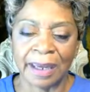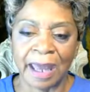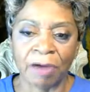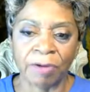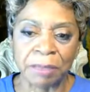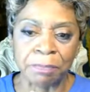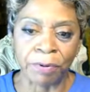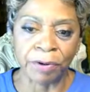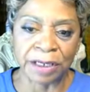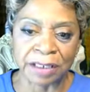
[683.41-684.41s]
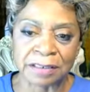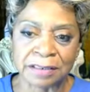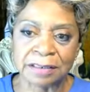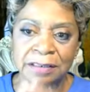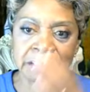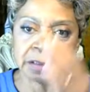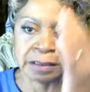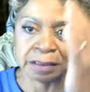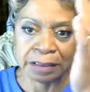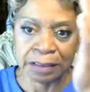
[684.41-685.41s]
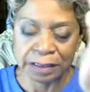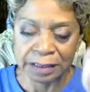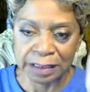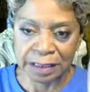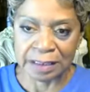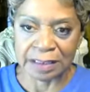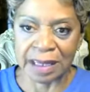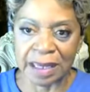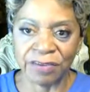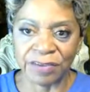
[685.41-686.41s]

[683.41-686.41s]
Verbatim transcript: and how he put it in the